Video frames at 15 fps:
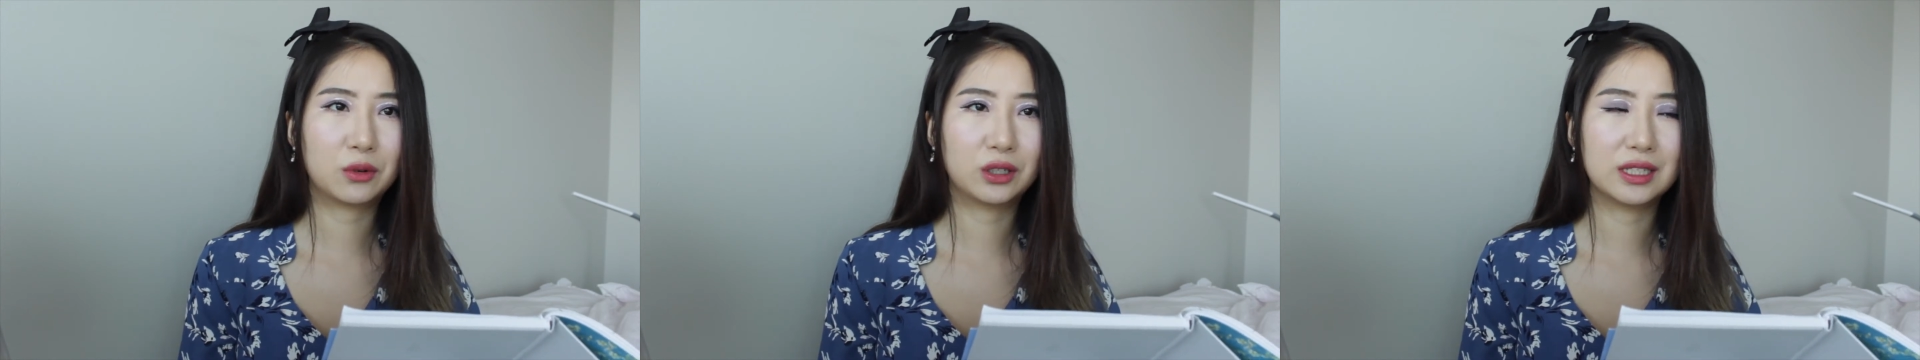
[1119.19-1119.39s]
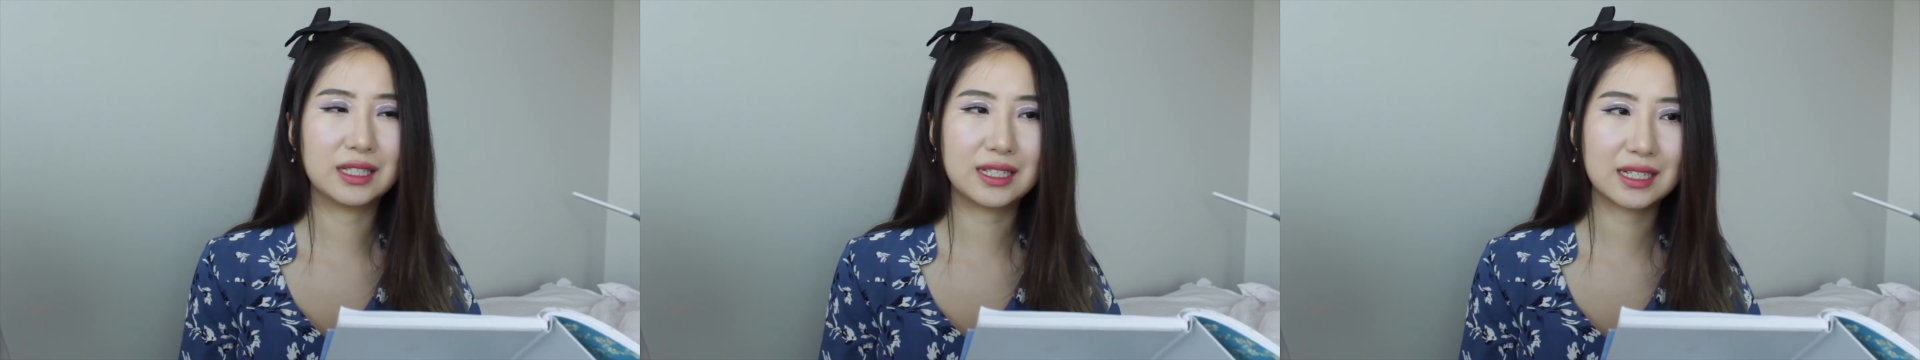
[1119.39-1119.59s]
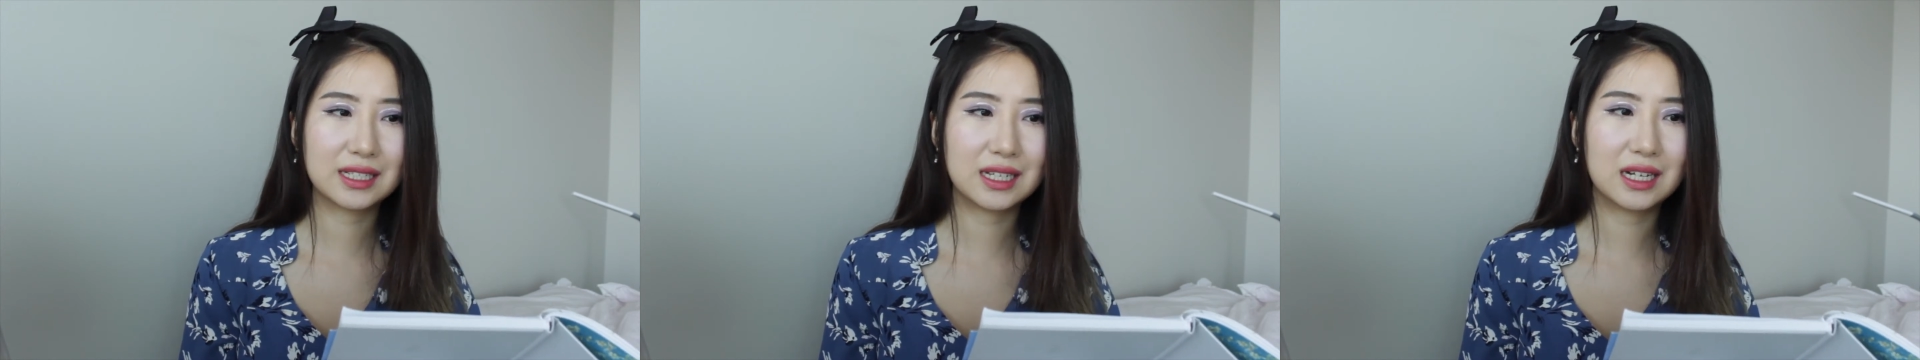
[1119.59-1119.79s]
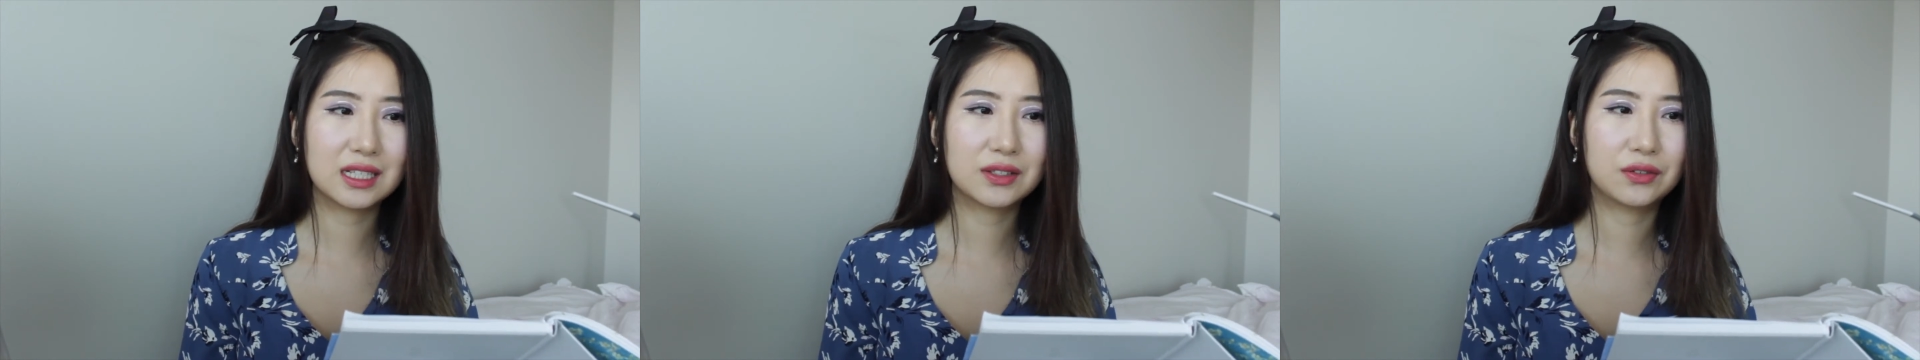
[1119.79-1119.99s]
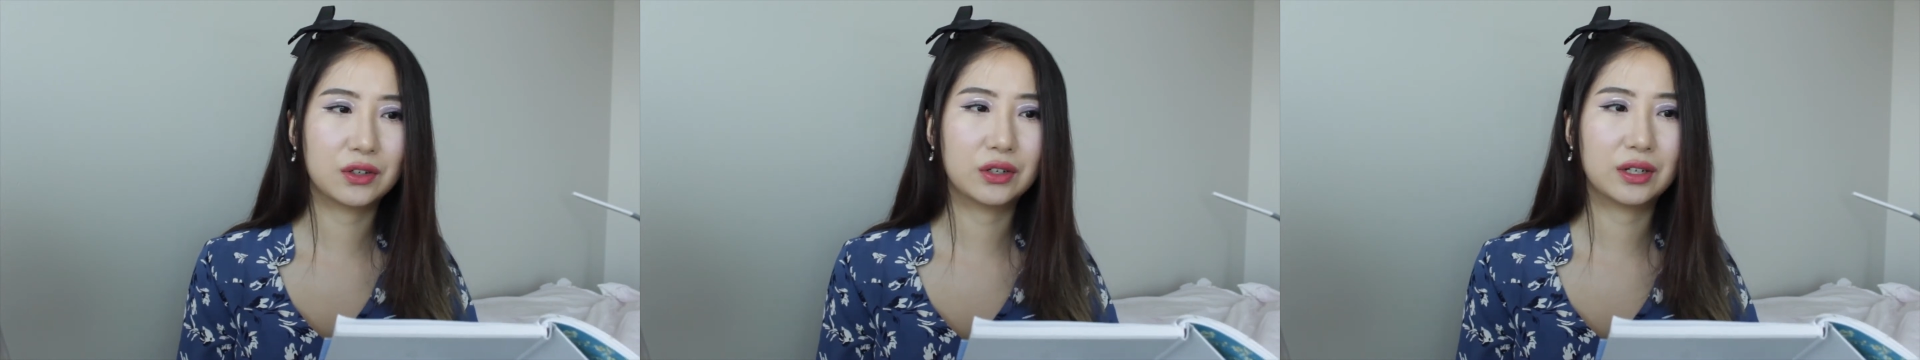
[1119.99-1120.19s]
really
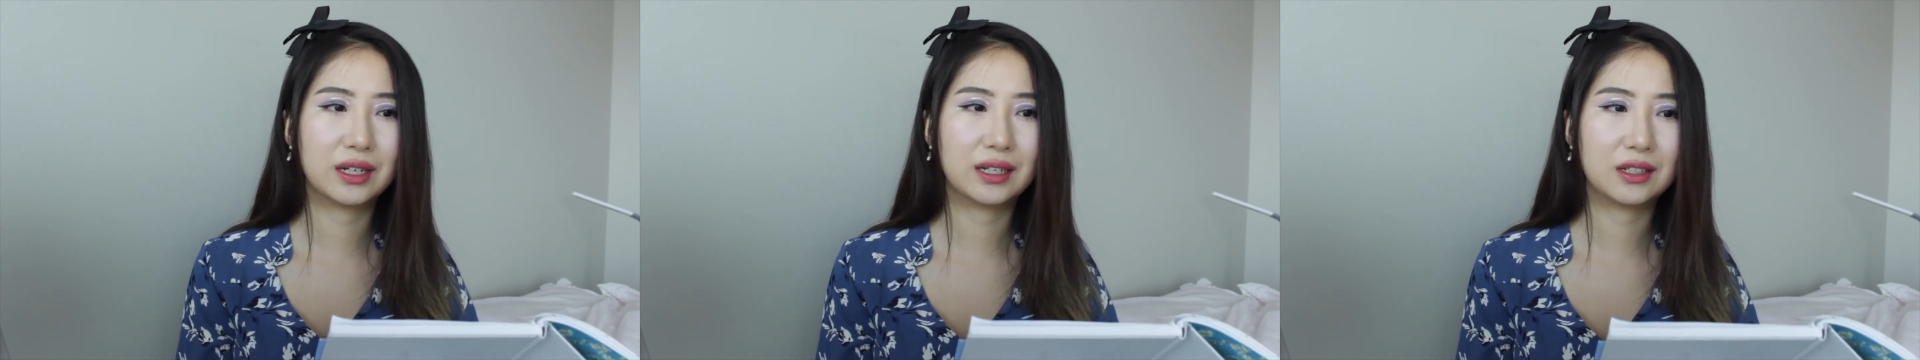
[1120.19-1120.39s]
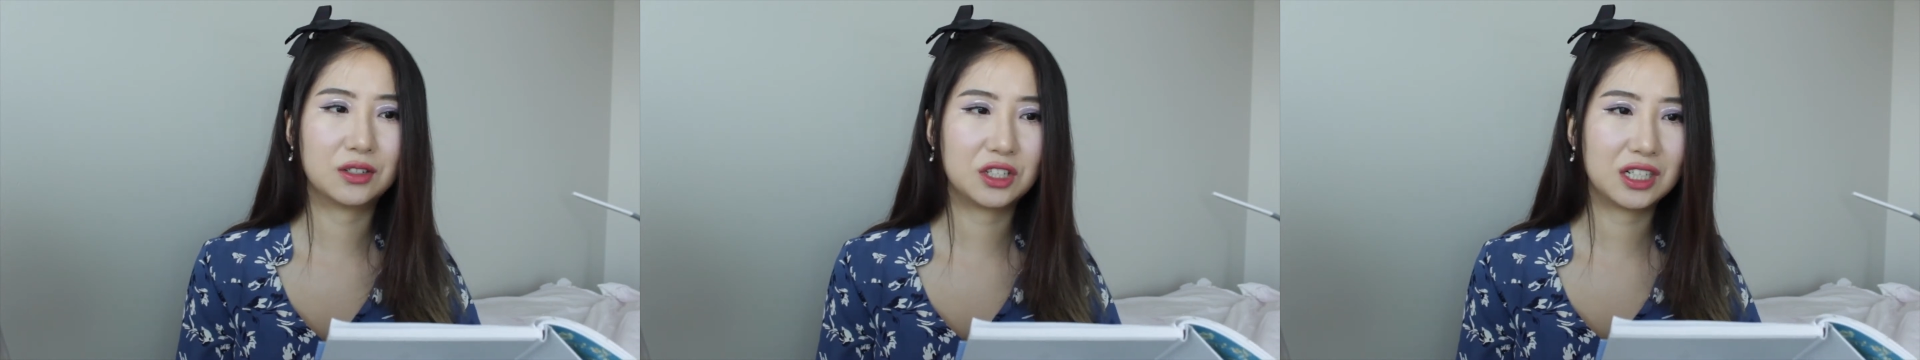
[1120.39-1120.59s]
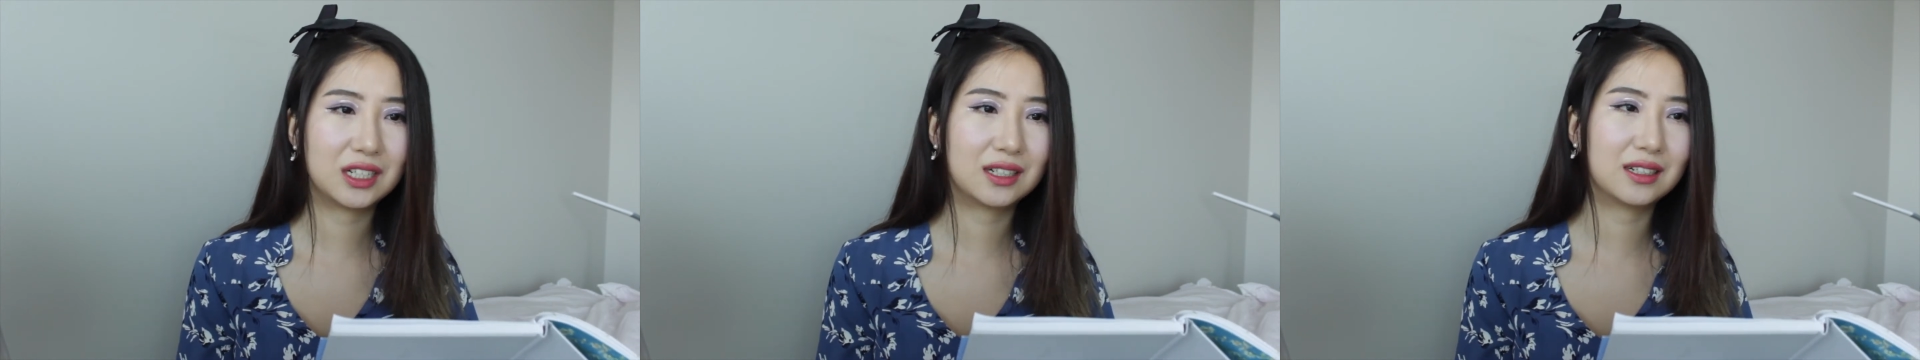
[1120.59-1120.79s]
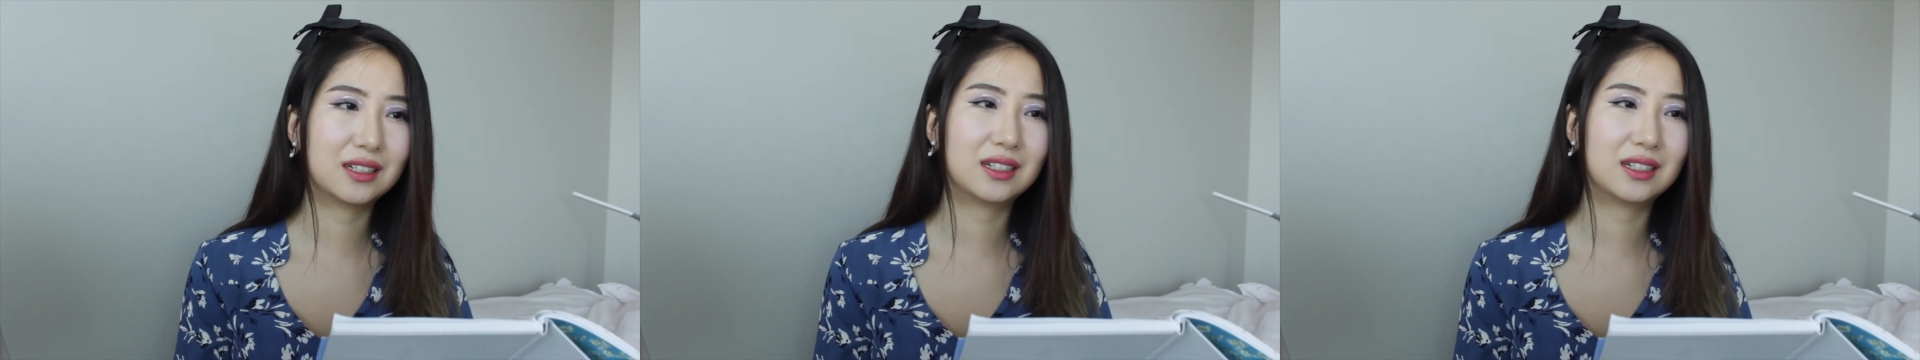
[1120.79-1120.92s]
successful and he cheated,